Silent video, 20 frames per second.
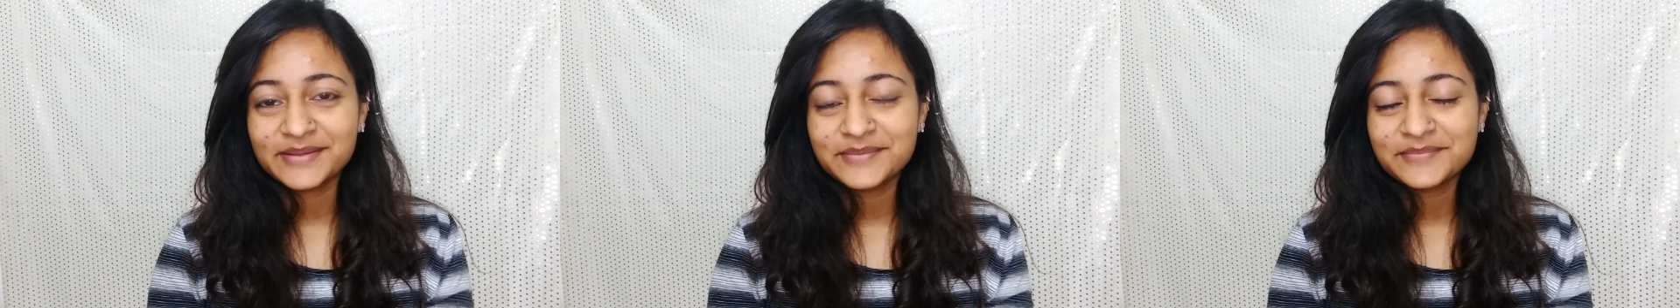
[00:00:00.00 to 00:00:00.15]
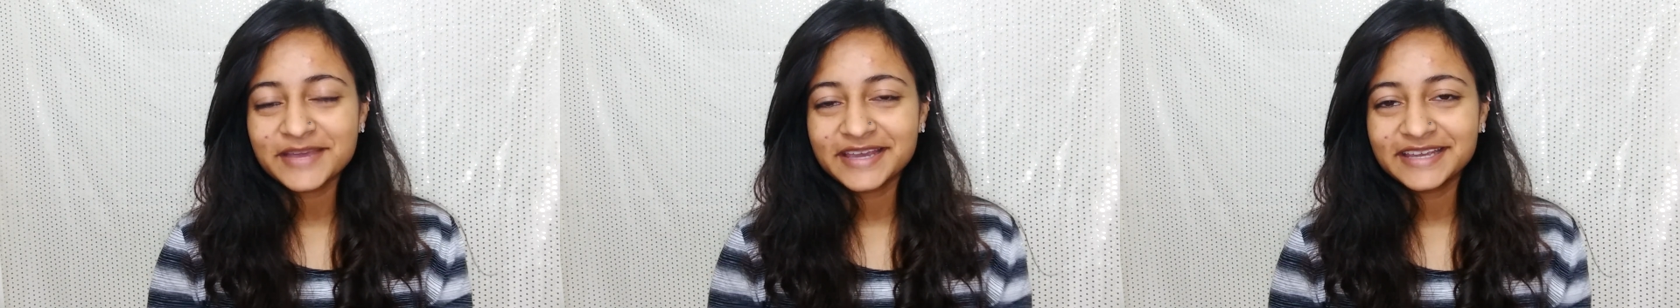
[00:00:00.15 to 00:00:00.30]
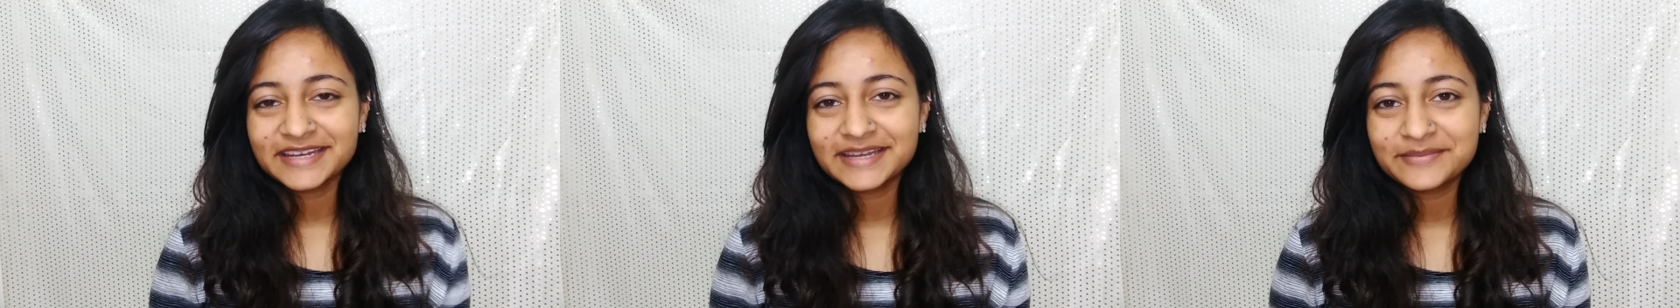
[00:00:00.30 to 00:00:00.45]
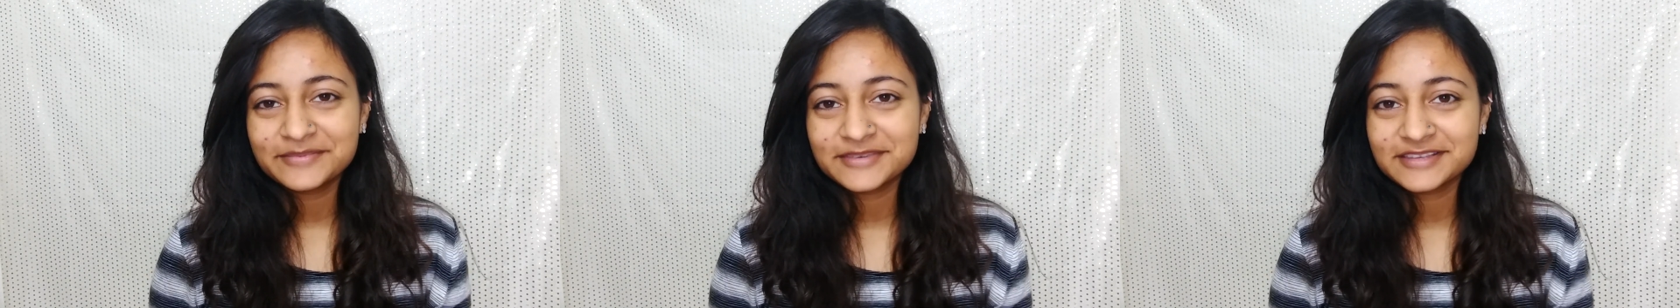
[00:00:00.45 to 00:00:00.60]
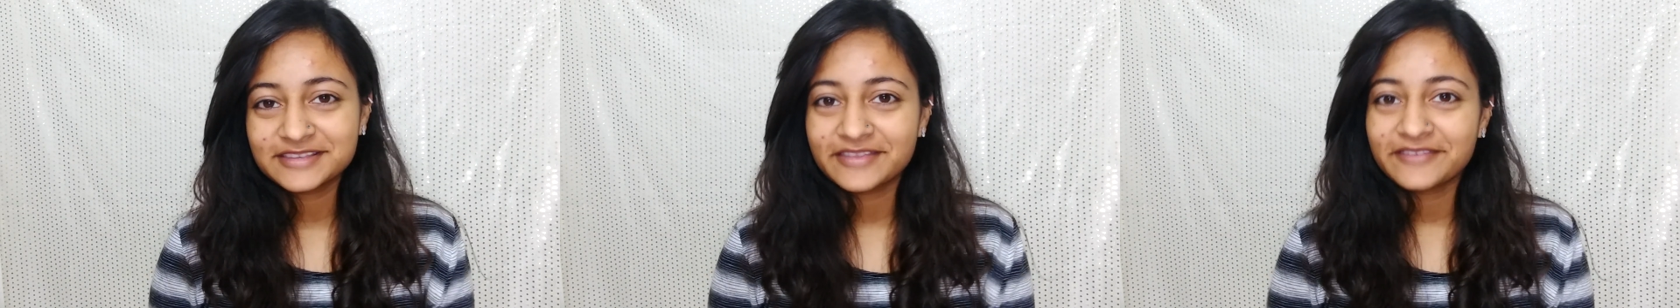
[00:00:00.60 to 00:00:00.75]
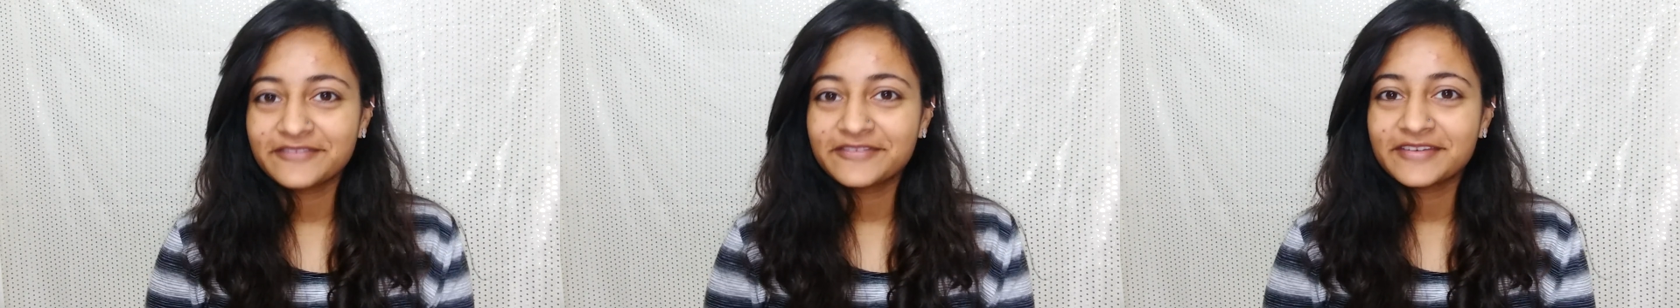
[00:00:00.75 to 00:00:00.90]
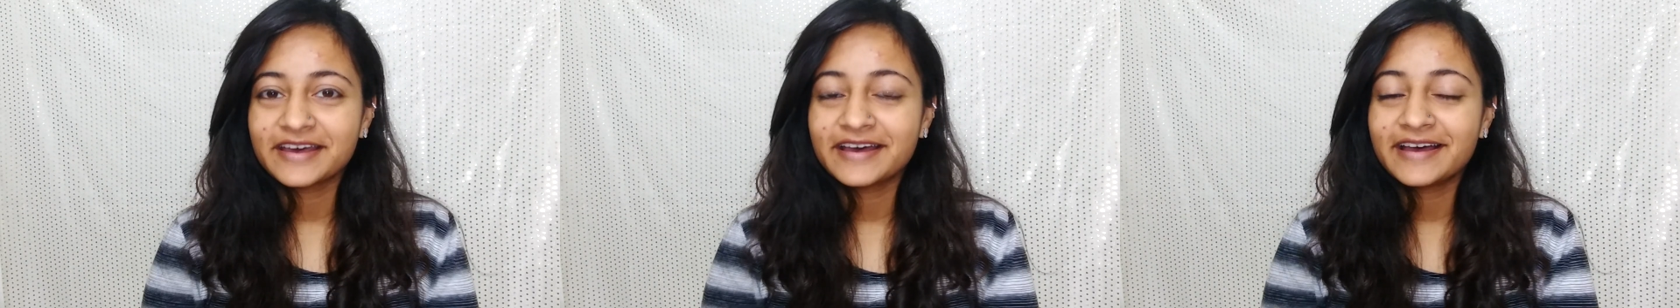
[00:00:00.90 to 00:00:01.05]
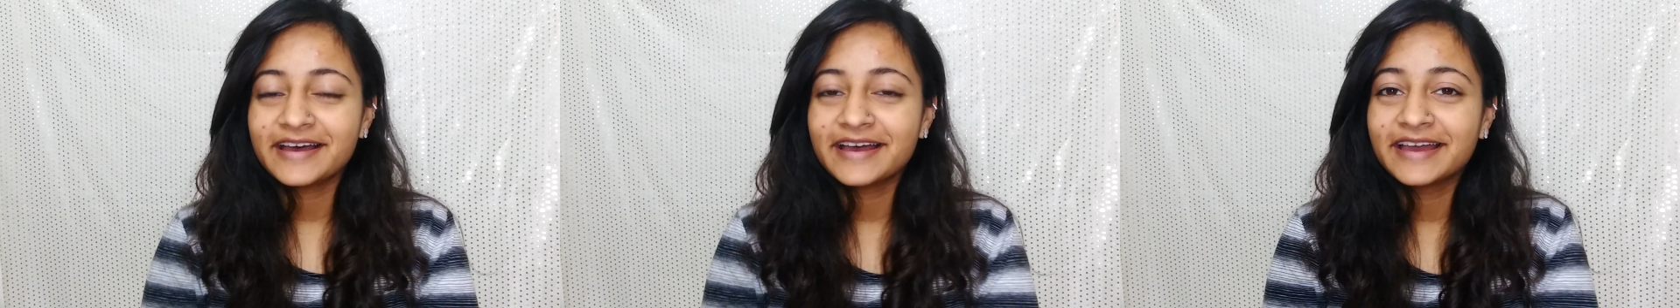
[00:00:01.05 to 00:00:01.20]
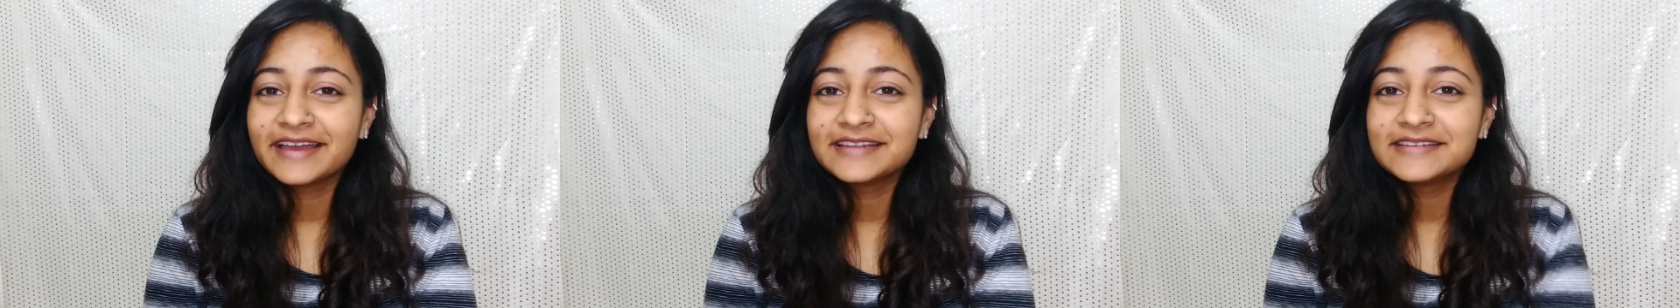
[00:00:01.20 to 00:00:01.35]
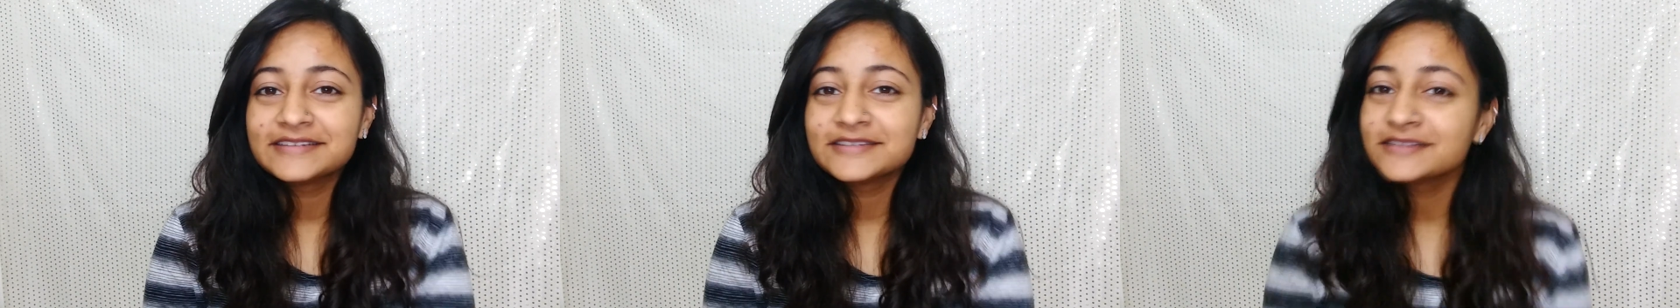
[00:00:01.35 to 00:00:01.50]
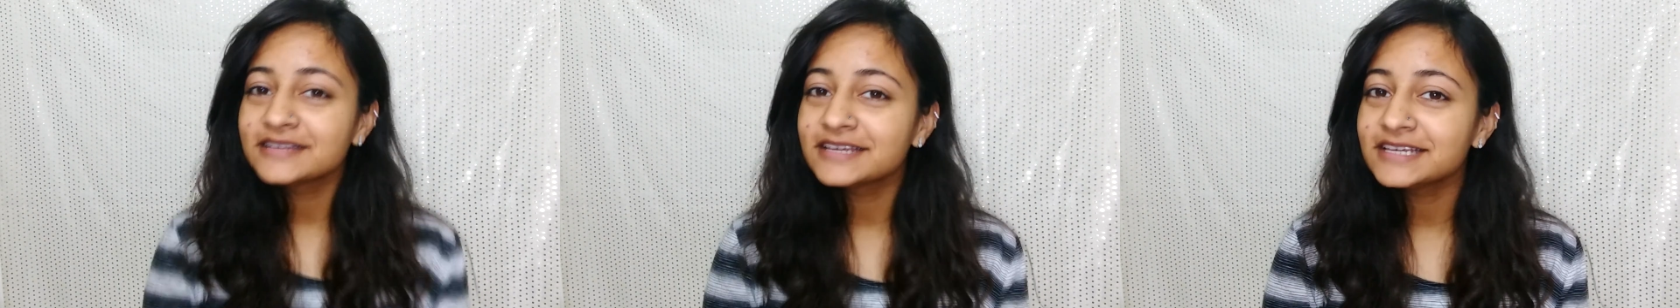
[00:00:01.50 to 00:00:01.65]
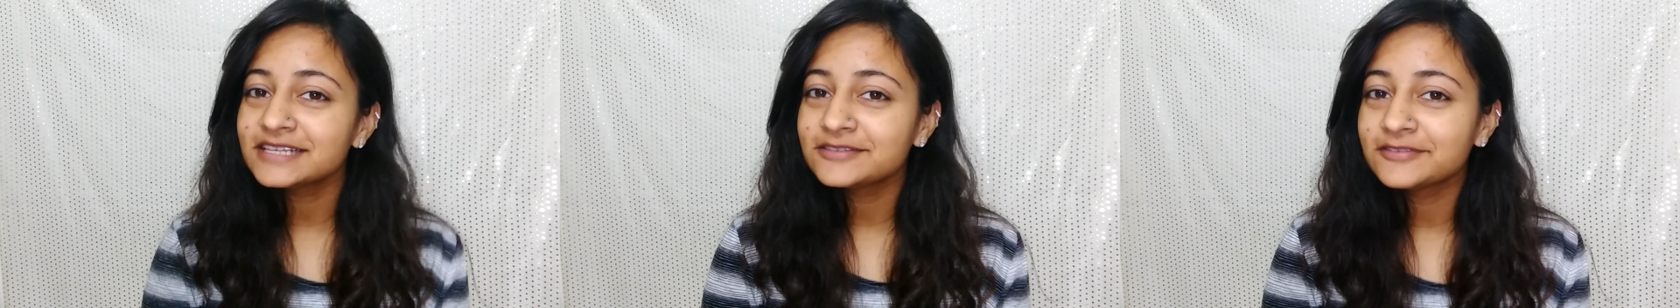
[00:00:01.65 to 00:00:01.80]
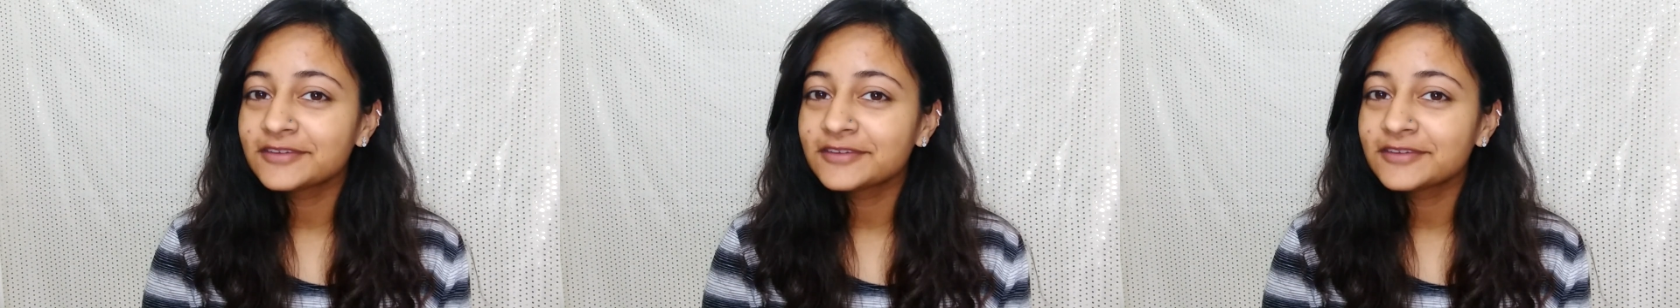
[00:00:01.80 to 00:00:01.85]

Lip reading: My name is Divya and today's